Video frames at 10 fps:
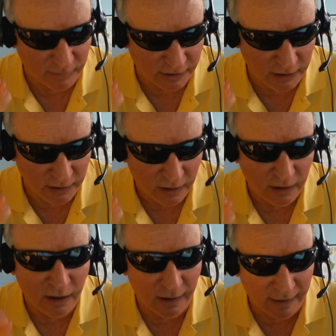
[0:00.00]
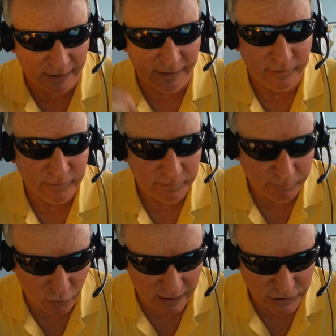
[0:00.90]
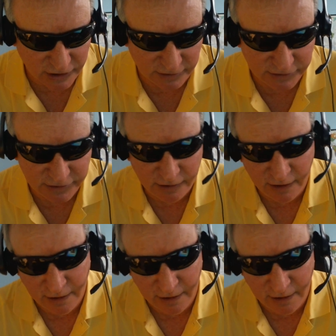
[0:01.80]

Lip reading: money on projects,